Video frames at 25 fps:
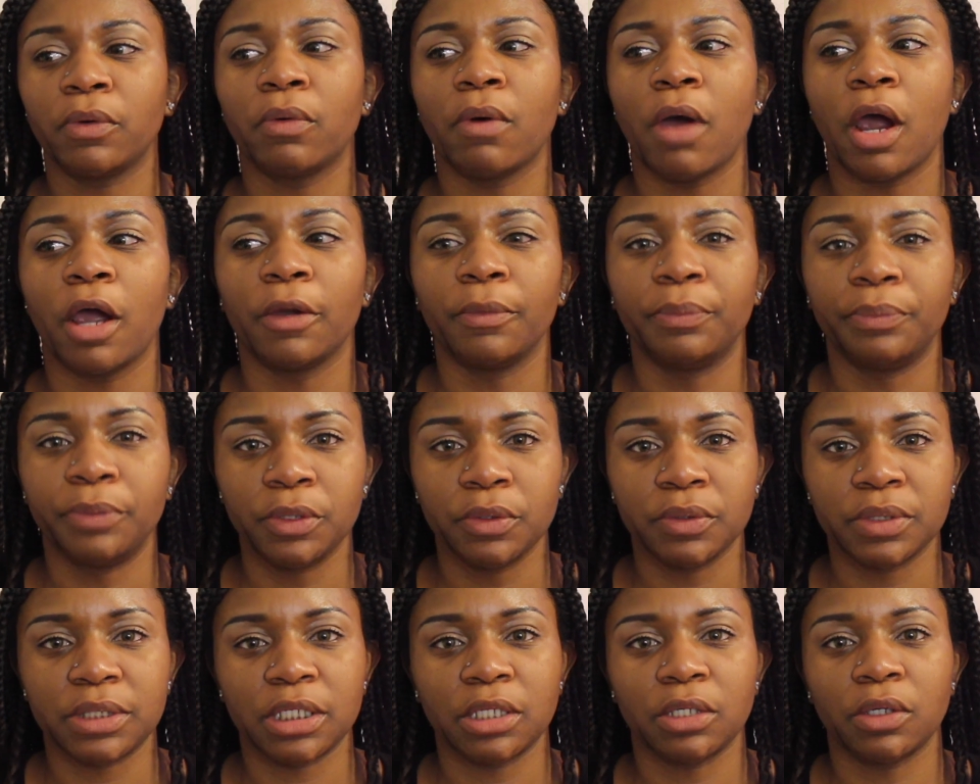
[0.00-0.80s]
who are
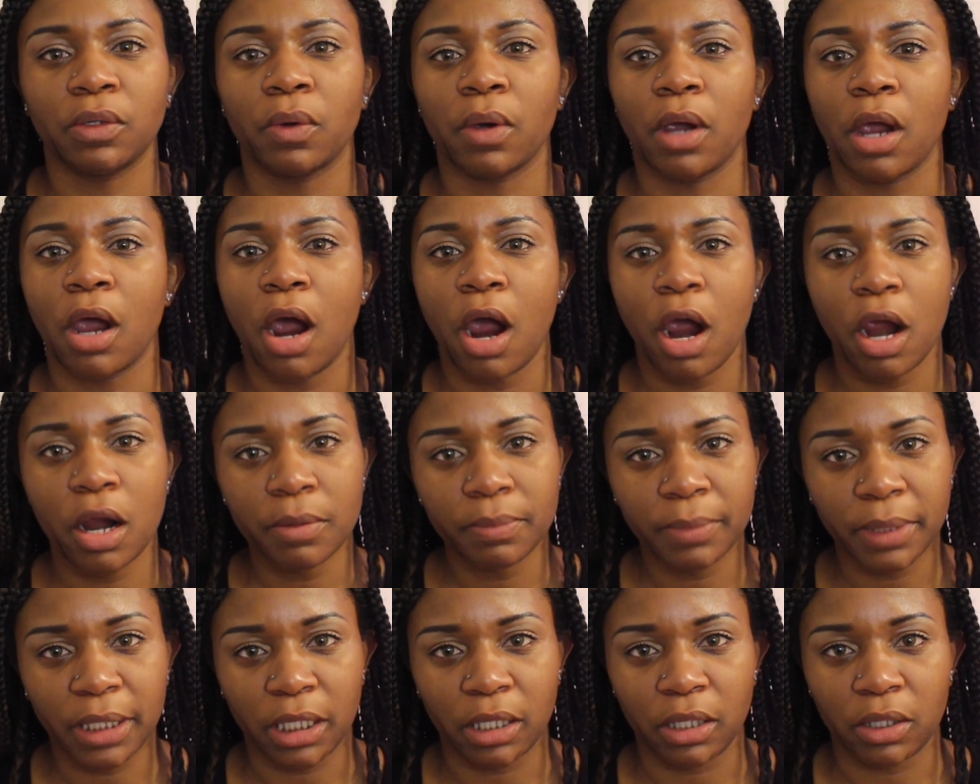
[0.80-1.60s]
abusing you or
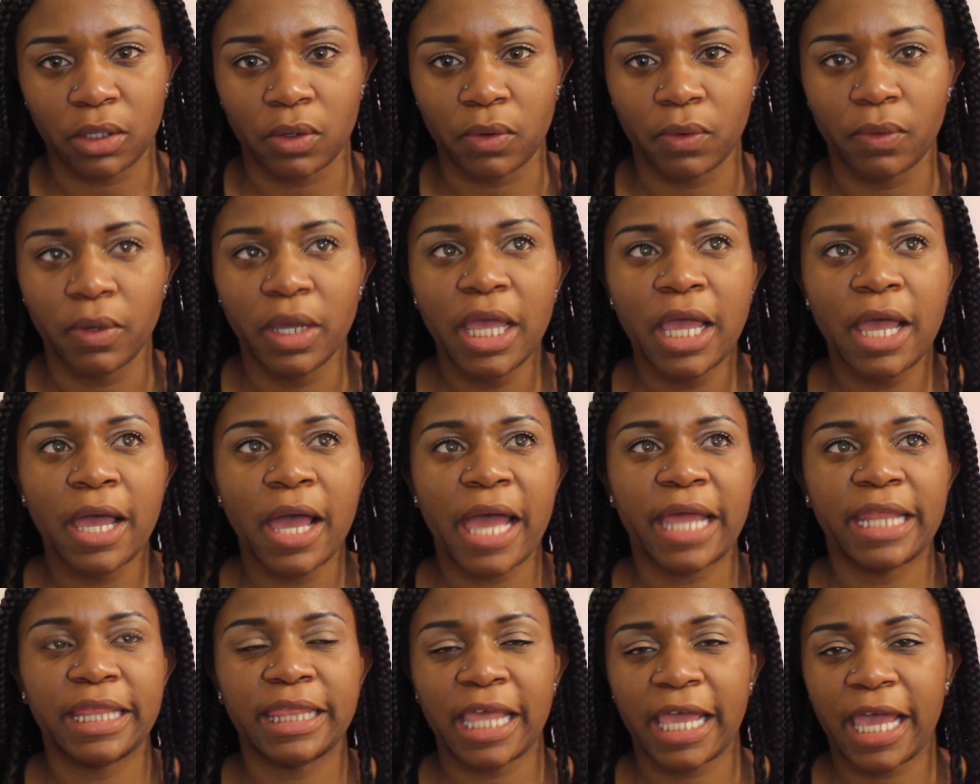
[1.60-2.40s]
harming you,
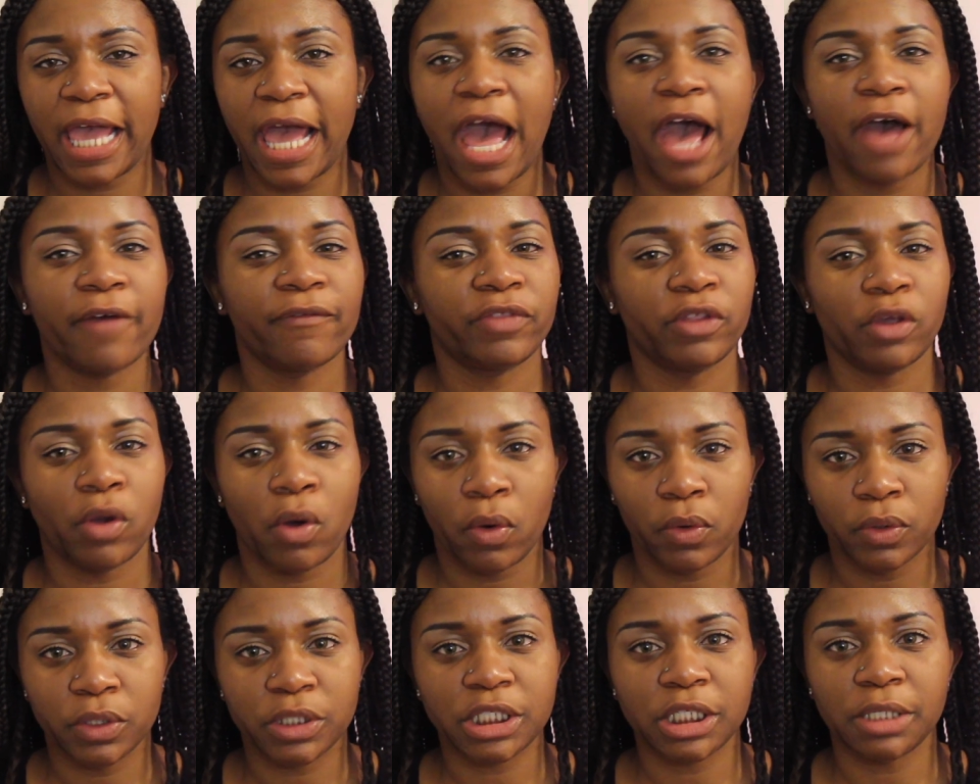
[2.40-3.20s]
and they have the
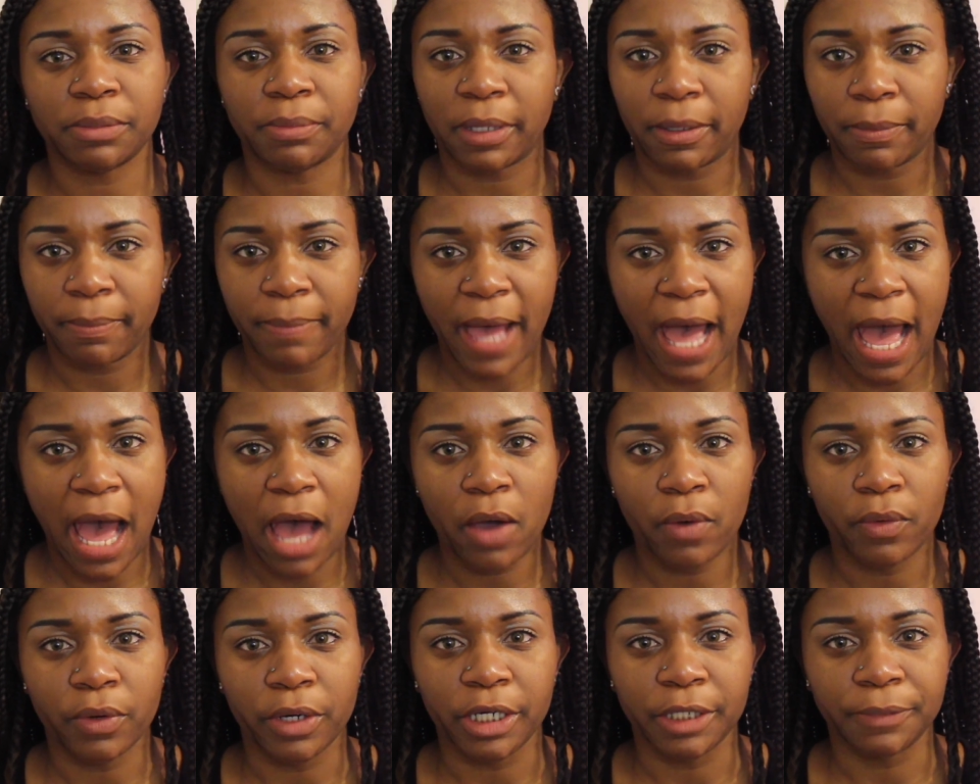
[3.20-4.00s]
ultimate
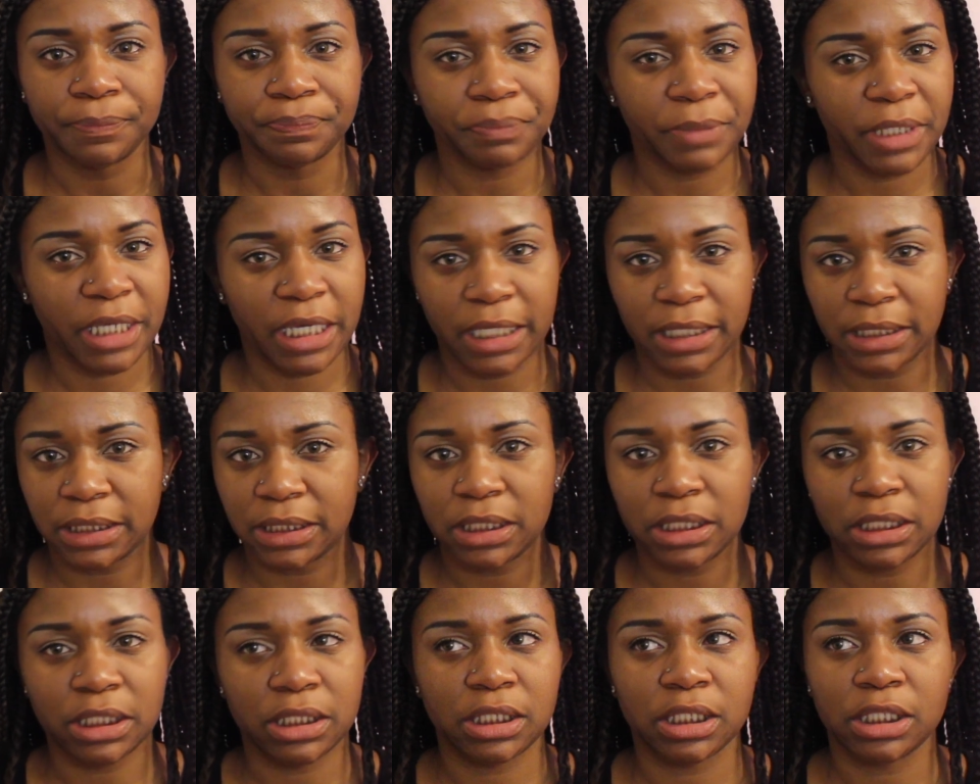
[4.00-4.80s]
power because
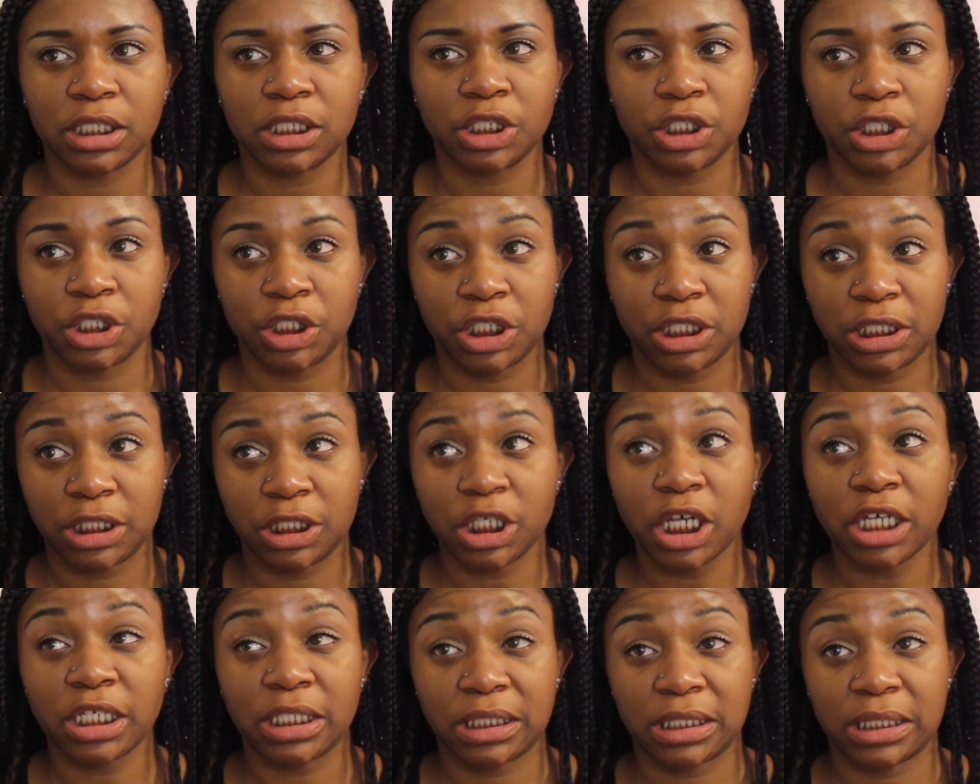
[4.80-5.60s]
this
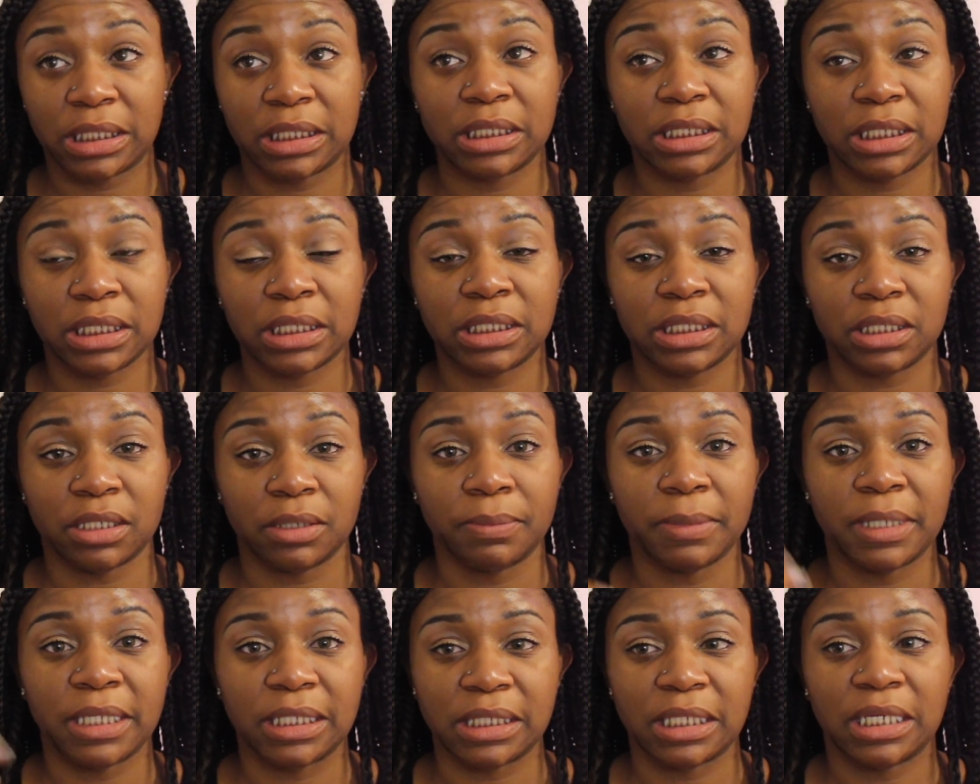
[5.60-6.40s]
justice
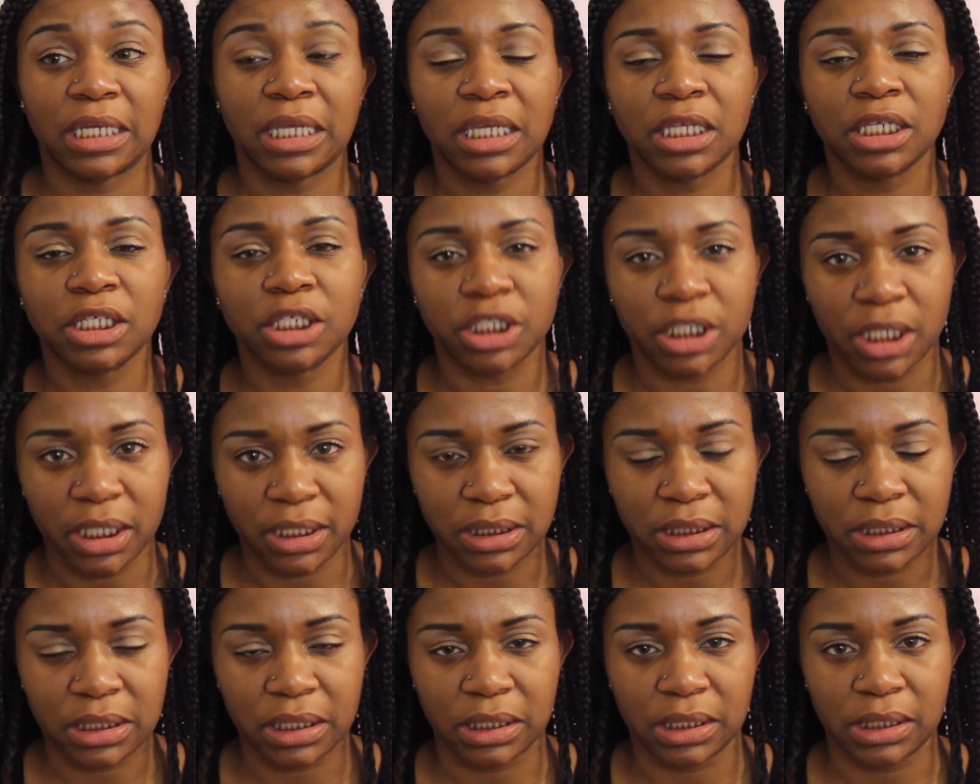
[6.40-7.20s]
system is an
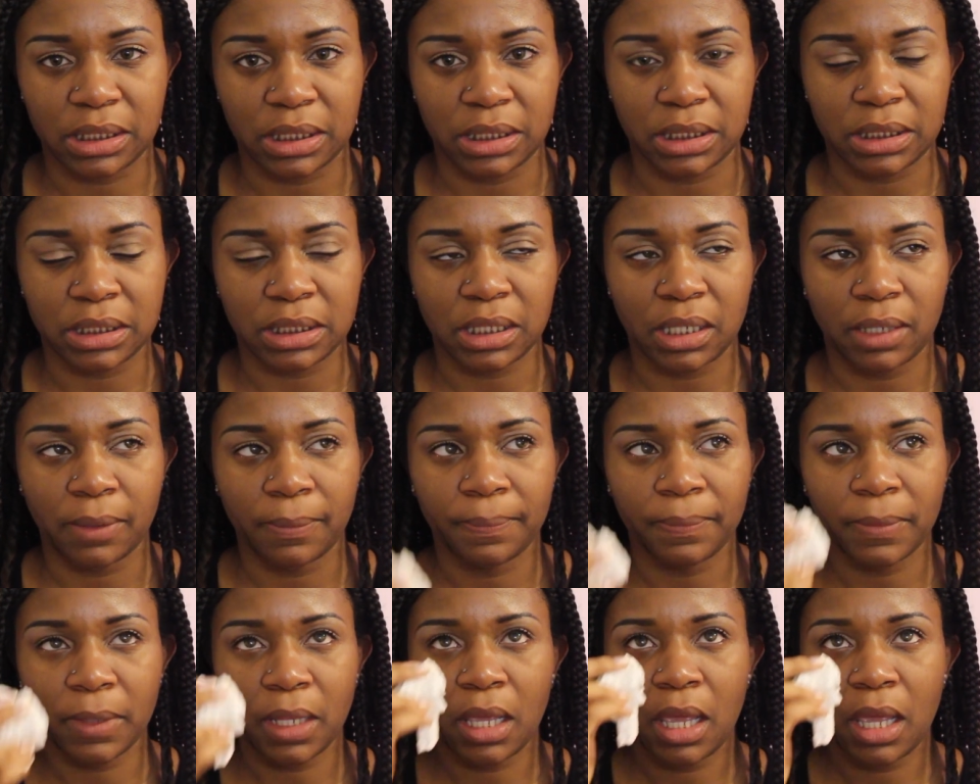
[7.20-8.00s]
injustice system.